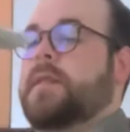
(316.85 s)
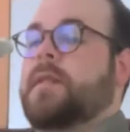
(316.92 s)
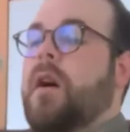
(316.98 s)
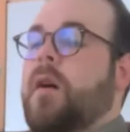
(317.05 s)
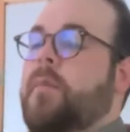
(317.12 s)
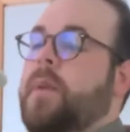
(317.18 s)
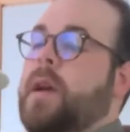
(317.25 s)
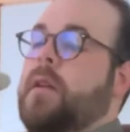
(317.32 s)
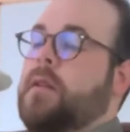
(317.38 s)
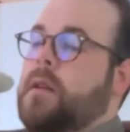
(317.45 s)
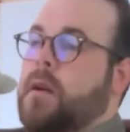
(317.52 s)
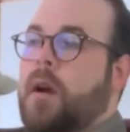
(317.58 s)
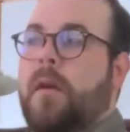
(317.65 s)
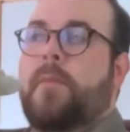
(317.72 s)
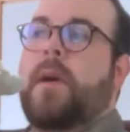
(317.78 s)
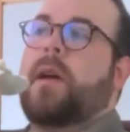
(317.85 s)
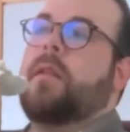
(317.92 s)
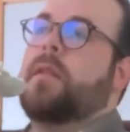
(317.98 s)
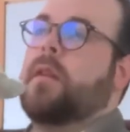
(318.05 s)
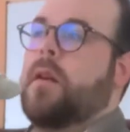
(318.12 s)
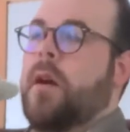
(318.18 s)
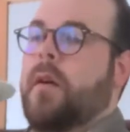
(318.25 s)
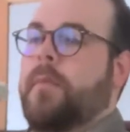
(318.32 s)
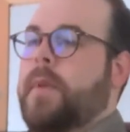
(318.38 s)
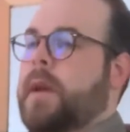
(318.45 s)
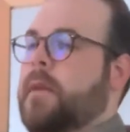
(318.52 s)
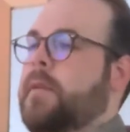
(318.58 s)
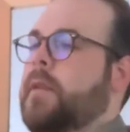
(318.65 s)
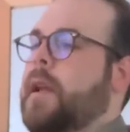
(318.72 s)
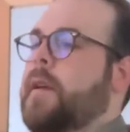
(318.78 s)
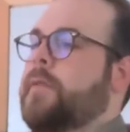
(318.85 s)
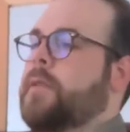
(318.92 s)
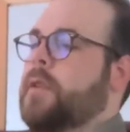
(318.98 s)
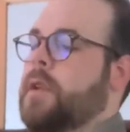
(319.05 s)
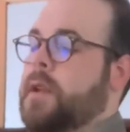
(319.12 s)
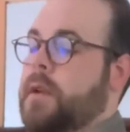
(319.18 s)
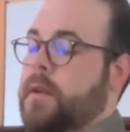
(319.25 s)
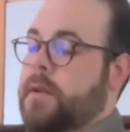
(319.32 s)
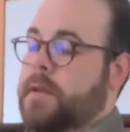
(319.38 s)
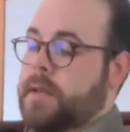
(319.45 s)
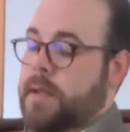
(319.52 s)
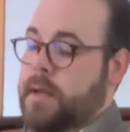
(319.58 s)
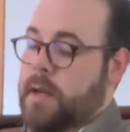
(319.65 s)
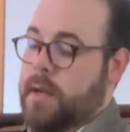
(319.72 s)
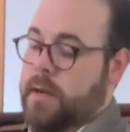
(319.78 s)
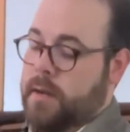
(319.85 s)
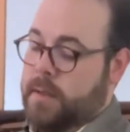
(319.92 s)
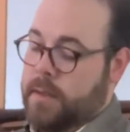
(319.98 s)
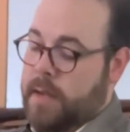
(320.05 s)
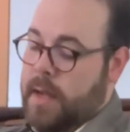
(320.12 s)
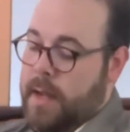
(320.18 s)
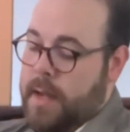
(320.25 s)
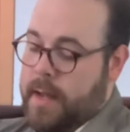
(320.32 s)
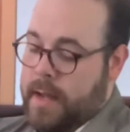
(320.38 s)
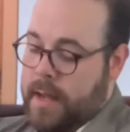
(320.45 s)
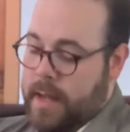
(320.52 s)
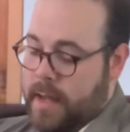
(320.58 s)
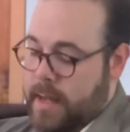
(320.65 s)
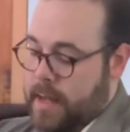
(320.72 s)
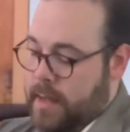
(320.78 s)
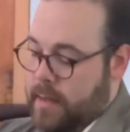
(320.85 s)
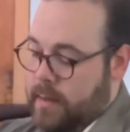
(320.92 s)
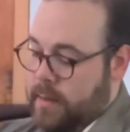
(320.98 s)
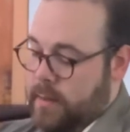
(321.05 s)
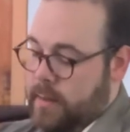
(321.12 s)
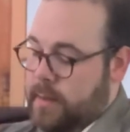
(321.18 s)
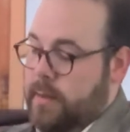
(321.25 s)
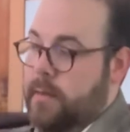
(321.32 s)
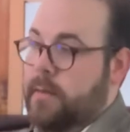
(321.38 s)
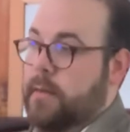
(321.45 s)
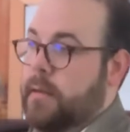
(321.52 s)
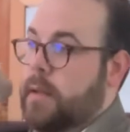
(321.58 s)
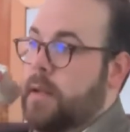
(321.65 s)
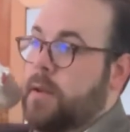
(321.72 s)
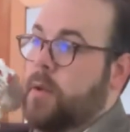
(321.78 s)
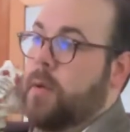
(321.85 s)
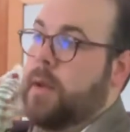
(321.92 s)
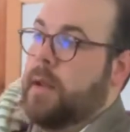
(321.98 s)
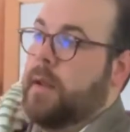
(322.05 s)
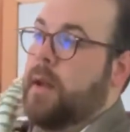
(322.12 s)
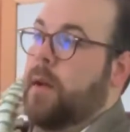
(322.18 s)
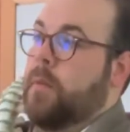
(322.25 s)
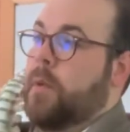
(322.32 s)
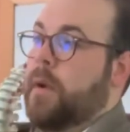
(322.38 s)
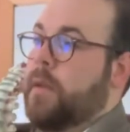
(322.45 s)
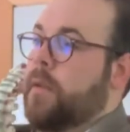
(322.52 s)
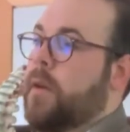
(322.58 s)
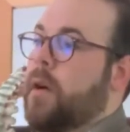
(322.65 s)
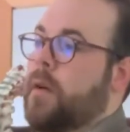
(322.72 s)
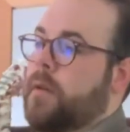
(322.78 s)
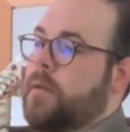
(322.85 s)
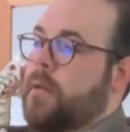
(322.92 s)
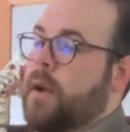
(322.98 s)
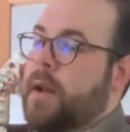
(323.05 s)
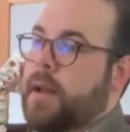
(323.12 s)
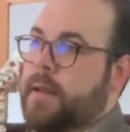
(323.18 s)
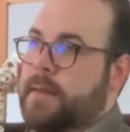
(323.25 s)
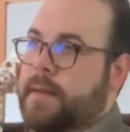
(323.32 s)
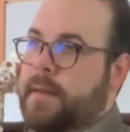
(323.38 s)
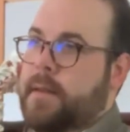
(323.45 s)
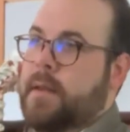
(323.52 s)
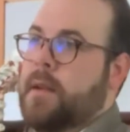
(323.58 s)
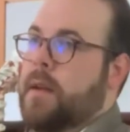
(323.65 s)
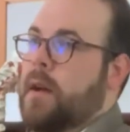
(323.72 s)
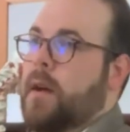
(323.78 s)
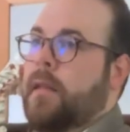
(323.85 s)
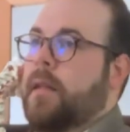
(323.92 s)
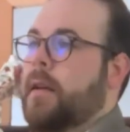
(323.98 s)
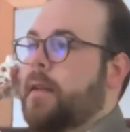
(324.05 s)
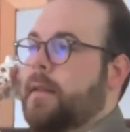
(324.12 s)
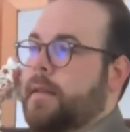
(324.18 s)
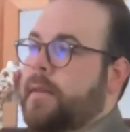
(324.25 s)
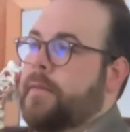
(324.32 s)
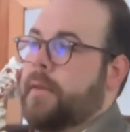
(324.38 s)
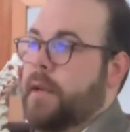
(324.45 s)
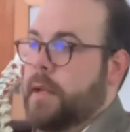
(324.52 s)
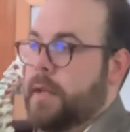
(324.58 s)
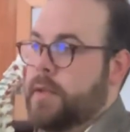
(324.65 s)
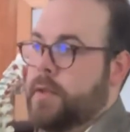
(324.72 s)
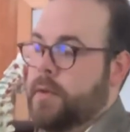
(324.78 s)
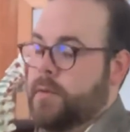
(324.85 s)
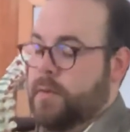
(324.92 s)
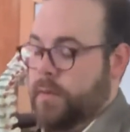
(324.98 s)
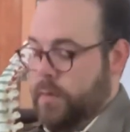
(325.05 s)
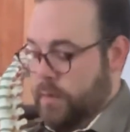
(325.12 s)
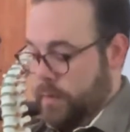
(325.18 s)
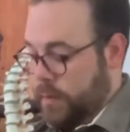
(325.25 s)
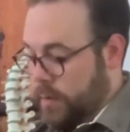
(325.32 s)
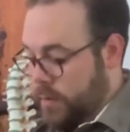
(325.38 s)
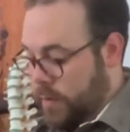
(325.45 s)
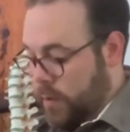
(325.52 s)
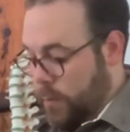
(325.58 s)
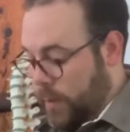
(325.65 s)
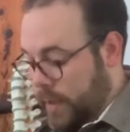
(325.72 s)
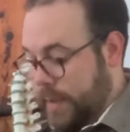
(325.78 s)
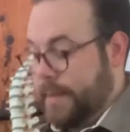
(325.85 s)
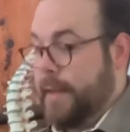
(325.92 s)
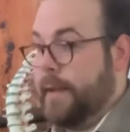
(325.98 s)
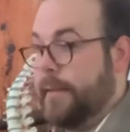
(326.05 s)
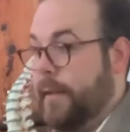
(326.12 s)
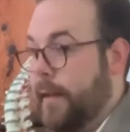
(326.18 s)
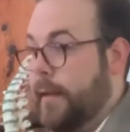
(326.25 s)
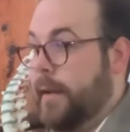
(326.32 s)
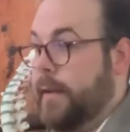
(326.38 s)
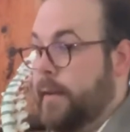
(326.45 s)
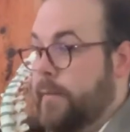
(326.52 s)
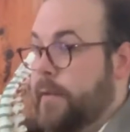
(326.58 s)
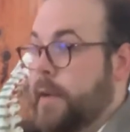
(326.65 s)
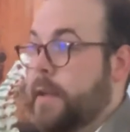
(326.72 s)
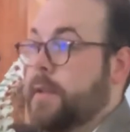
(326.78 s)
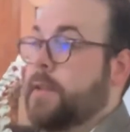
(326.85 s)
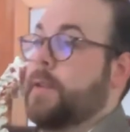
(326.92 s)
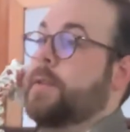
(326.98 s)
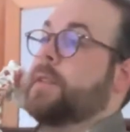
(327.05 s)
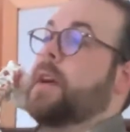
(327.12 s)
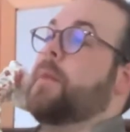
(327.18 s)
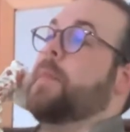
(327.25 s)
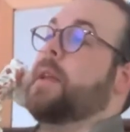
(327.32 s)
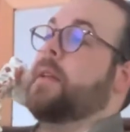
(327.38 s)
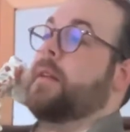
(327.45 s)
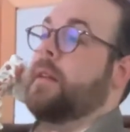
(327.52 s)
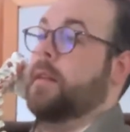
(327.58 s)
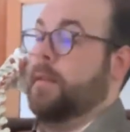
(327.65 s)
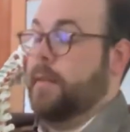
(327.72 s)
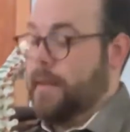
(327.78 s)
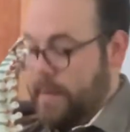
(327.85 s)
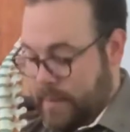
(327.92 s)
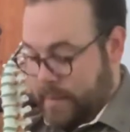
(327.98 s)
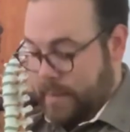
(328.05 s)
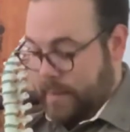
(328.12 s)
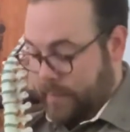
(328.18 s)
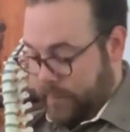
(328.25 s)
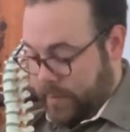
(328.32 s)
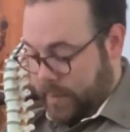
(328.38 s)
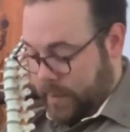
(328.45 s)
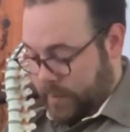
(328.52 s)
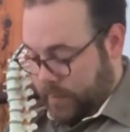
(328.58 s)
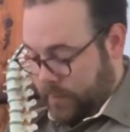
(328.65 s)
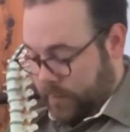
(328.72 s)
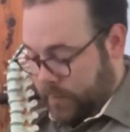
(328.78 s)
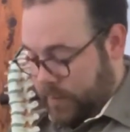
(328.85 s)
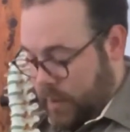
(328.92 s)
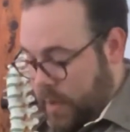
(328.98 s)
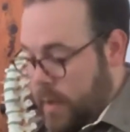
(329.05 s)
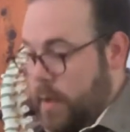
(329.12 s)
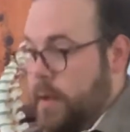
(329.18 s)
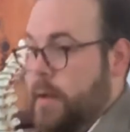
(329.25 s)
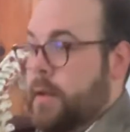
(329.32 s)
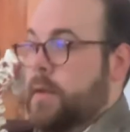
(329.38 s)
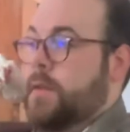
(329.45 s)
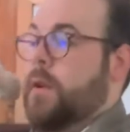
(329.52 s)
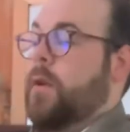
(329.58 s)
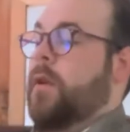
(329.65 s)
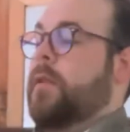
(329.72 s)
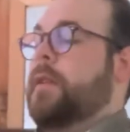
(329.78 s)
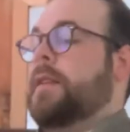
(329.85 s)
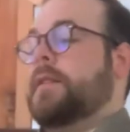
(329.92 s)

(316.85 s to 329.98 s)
compound and compound and compound after years and years, and then you end up with arthritis and a lot of different issues. So when I say a lot of different issues, I mean a lot of different issues. So all these